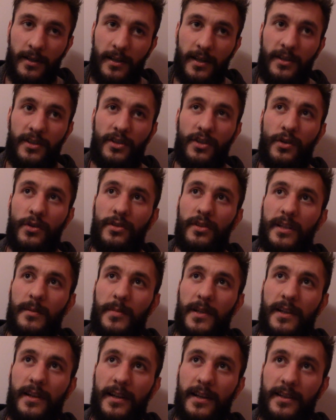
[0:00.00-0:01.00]
It's usually
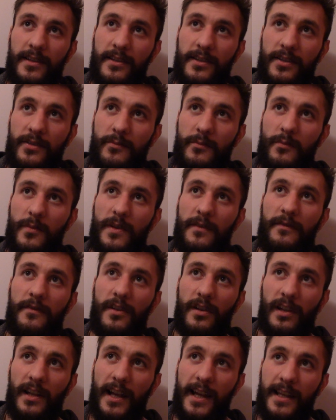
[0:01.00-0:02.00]
because we
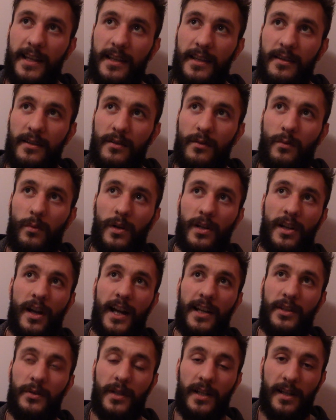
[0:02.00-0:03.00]
feel like we're
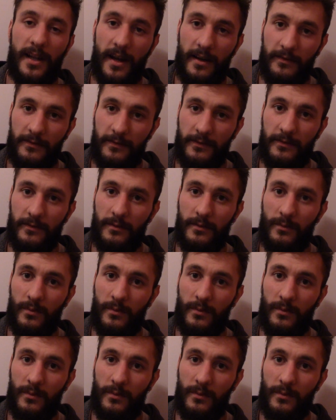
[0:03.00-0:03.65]
not doing enough,